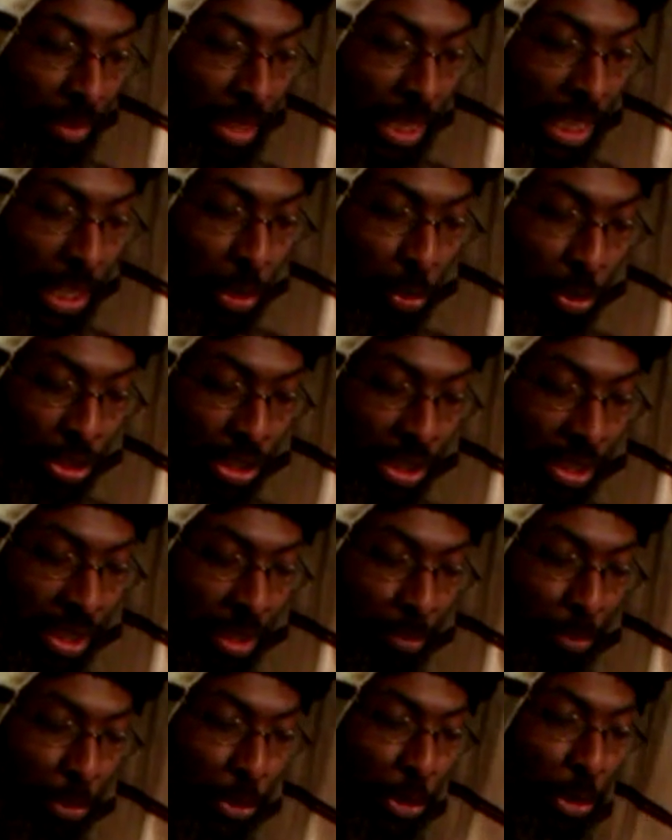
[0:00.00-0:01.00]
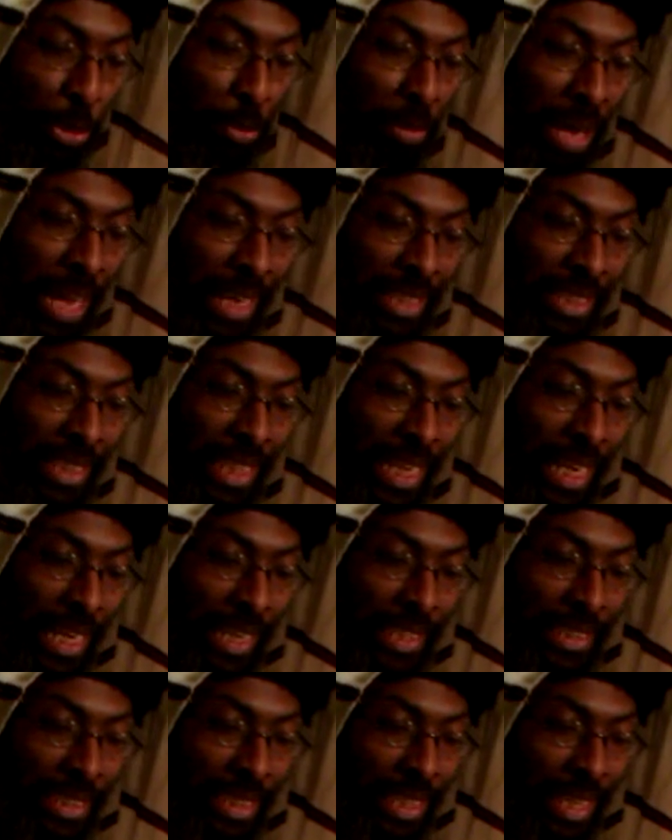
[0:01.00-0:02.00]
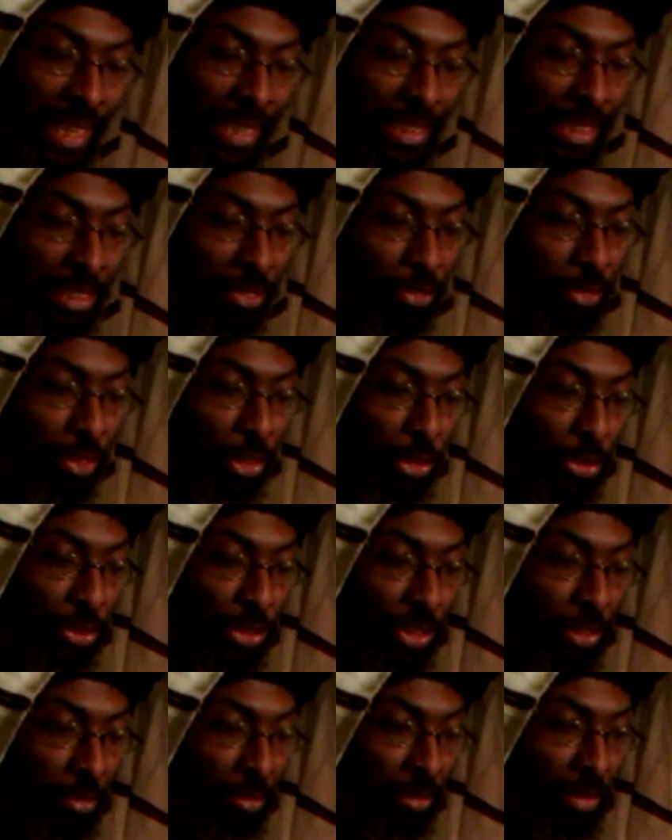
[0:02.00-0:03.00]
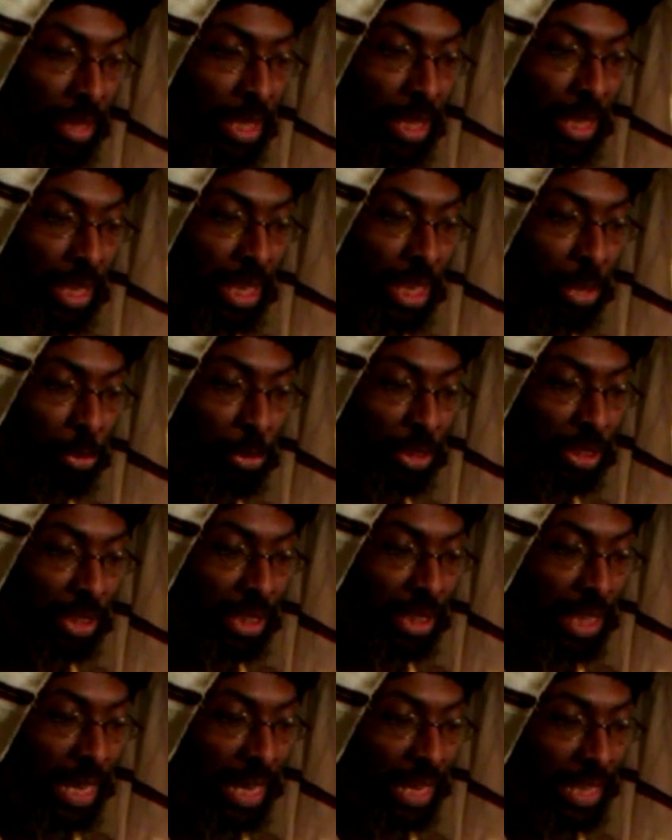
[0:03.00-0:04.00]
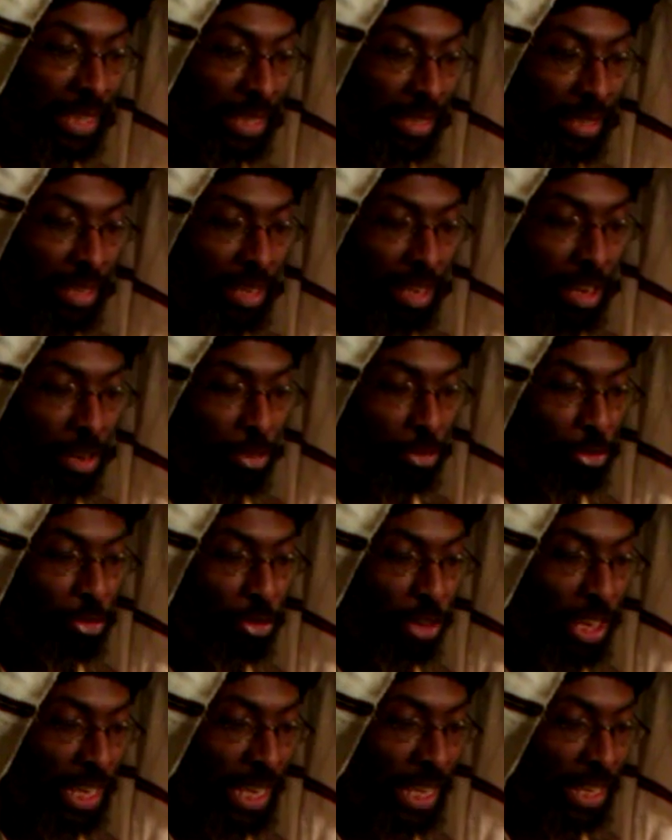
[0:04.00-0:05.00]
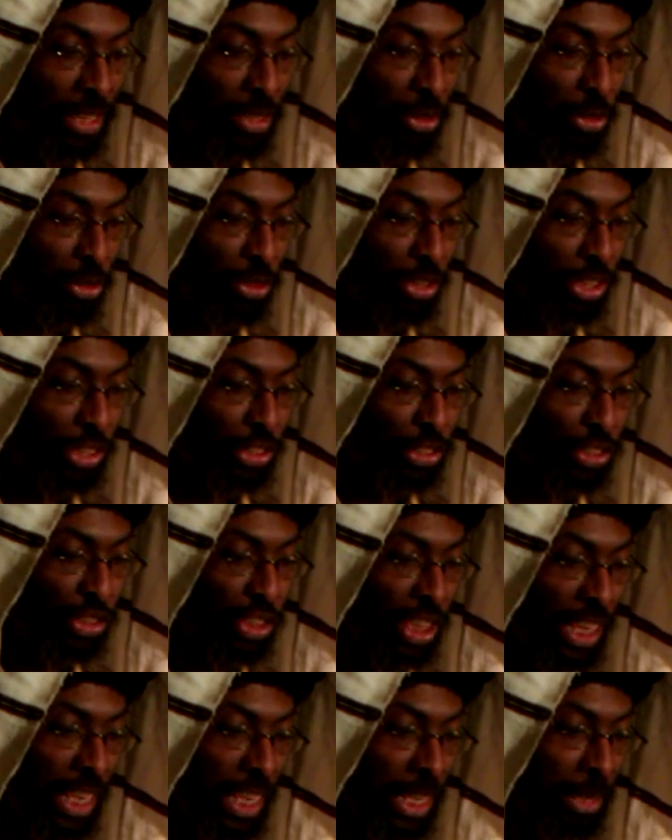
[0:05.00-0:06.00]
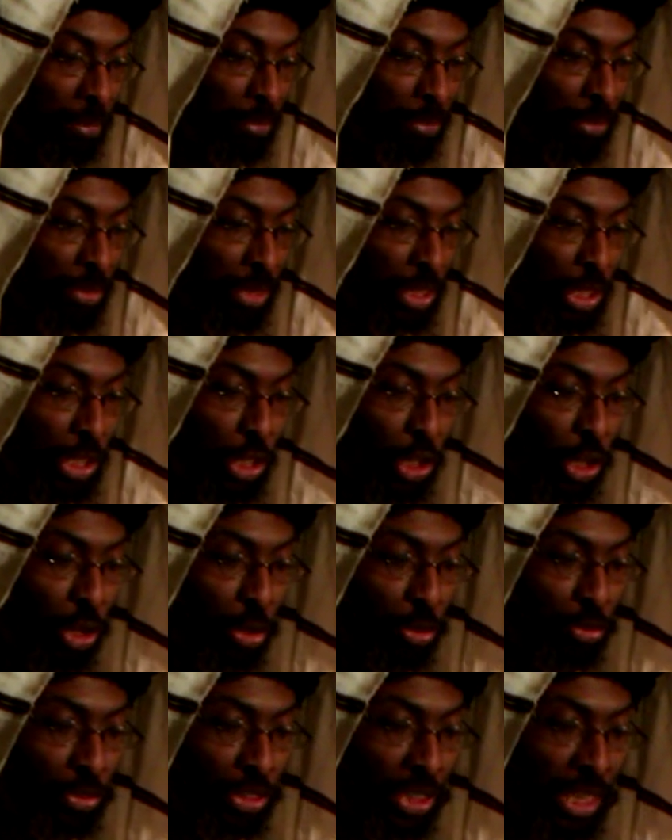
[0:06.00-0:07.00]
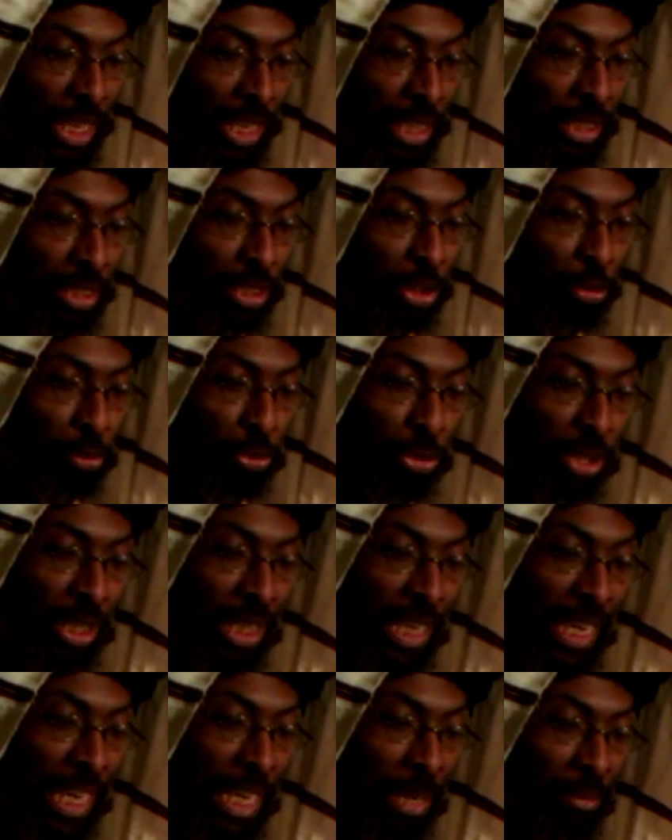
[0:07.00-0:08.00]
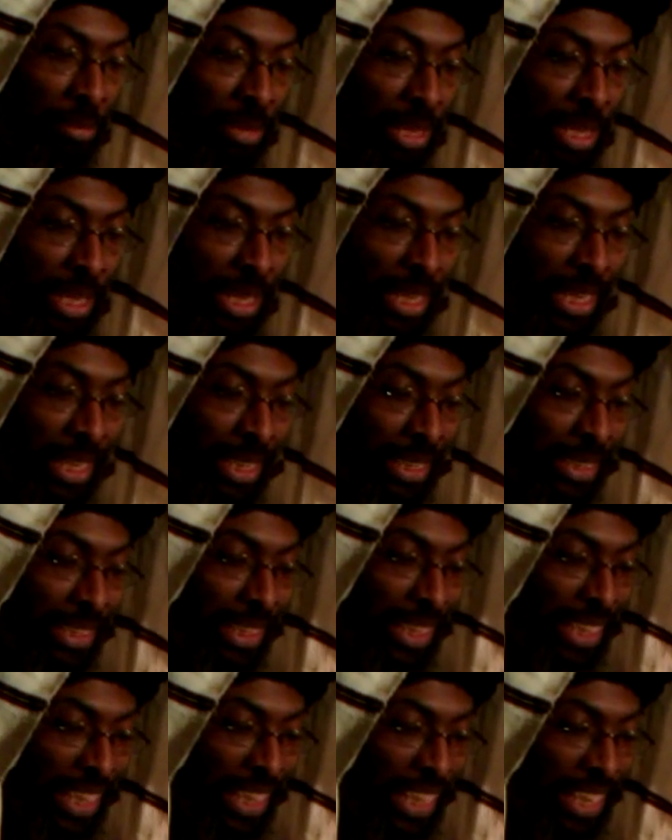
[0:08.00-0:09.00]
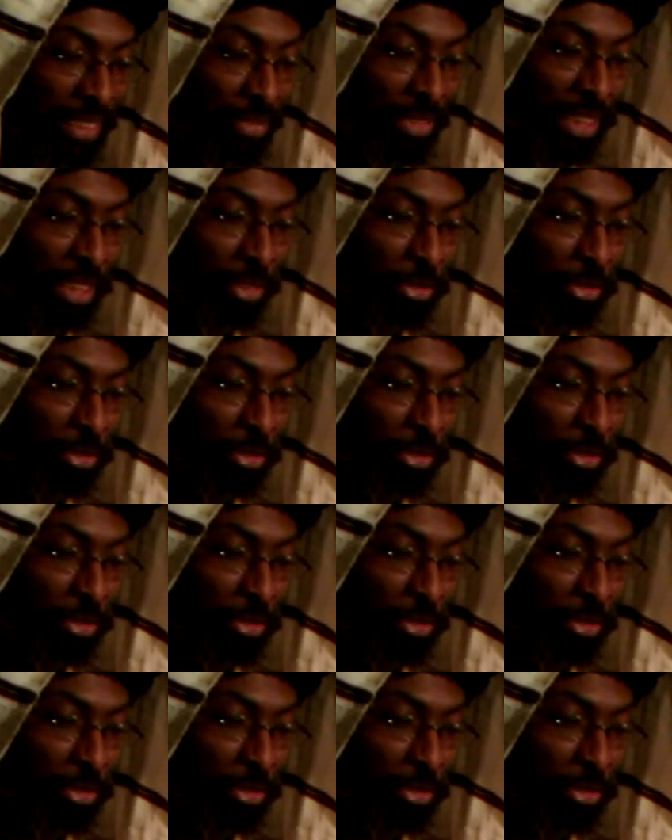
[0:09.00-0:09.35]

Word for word: In other words, His Imperial Majesty Haile Selassie I, he was not afraid or ashamed, you understand, to proclaim his living